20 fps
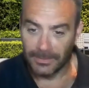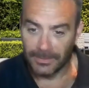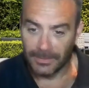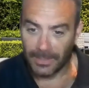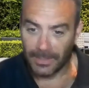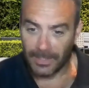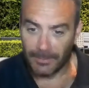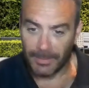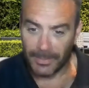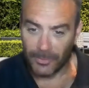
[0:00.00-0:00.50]

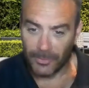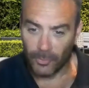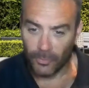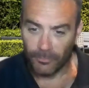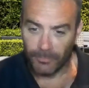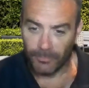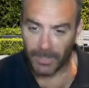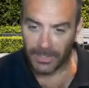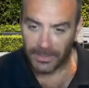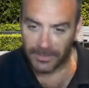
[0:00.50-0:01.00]
Matt
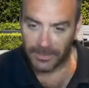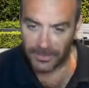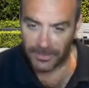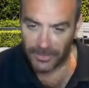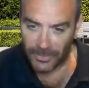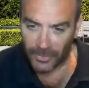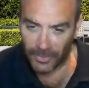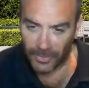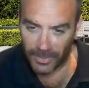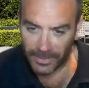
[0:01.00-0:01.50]
York and Budlington
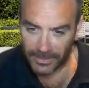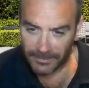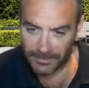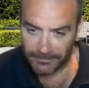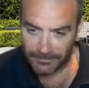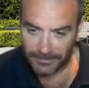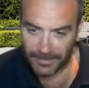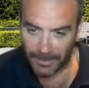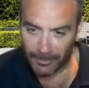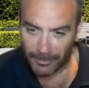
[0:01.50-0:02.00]
Design,
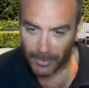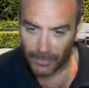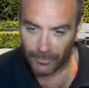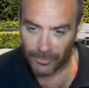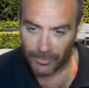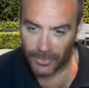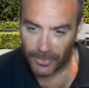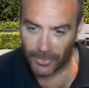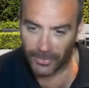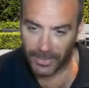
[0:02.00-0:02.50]
a
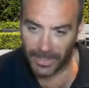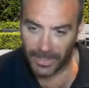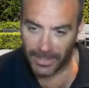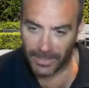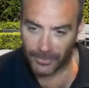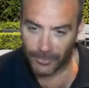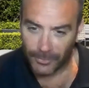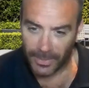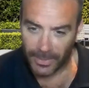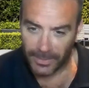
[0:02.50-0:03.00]
beautiful show
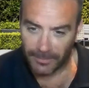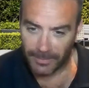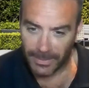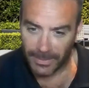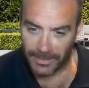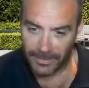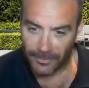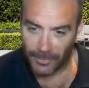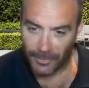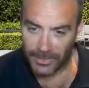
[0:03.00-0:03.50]
garden created,
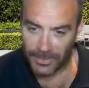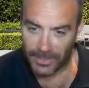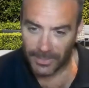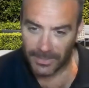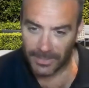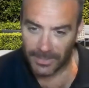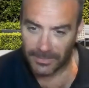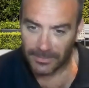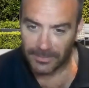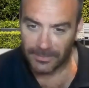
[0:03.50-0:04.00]
mate.
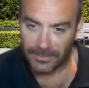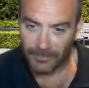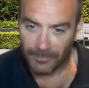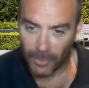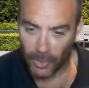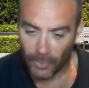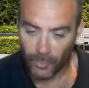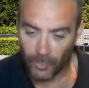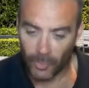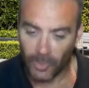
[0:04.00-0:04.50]
Congratulations.
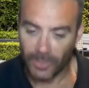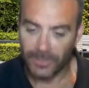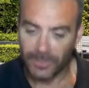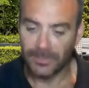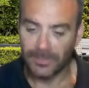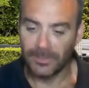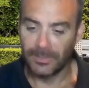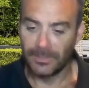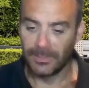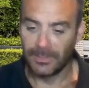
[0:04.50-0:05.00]

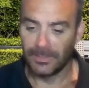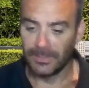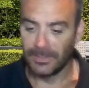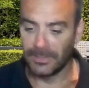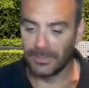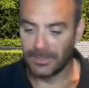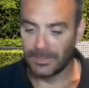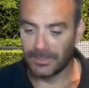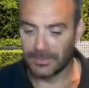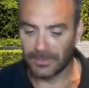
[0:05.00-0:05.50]
Likewise.
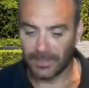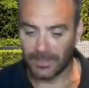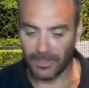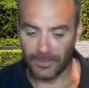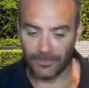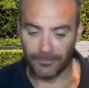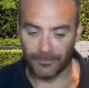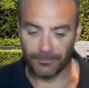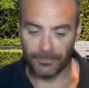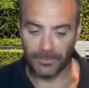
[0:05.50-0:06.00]

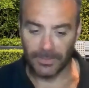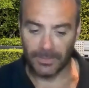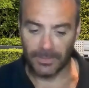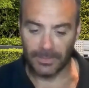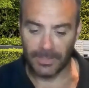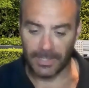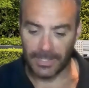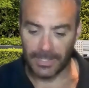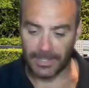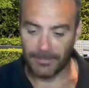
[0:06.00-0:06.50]
So
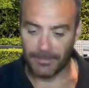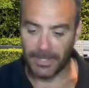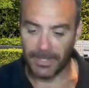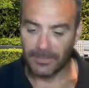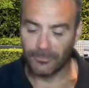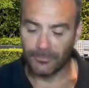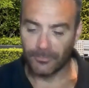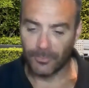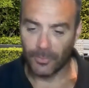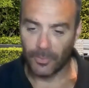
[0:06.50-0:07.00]

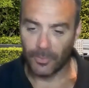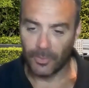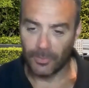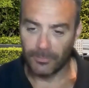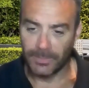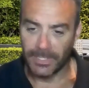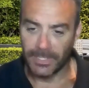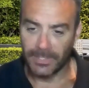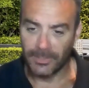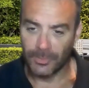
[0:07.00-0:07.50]
Matt's
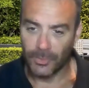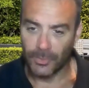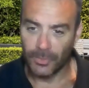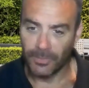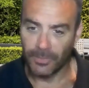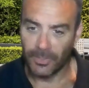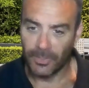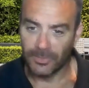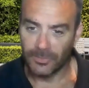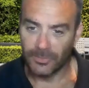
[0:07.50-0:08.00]
from down the
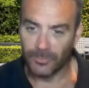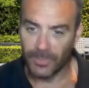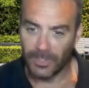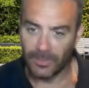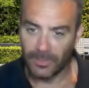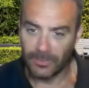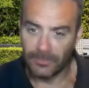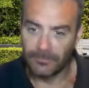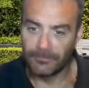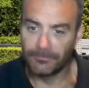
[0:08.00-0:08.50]
Sur Coast as
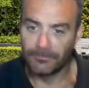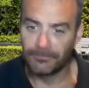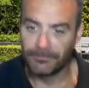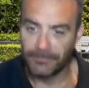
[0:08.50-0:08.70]
well.